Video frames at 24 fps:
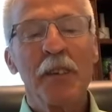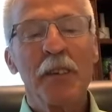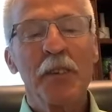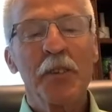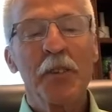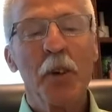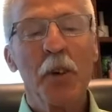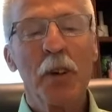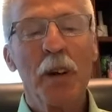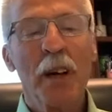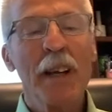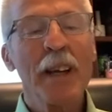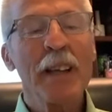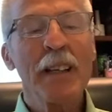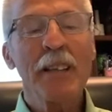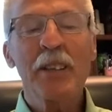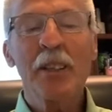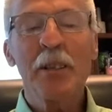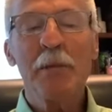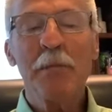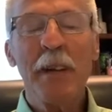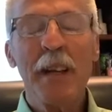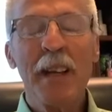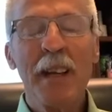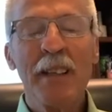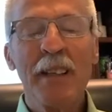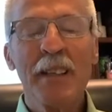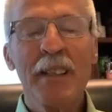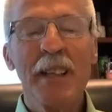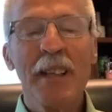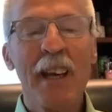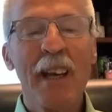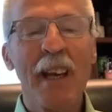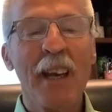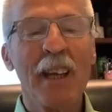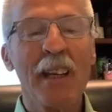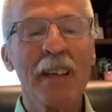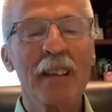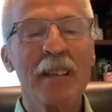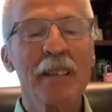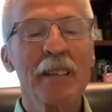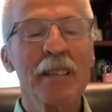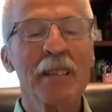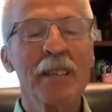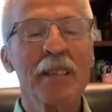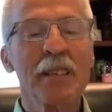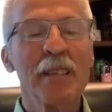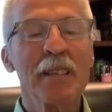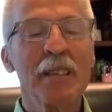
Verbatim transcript: trying to maintain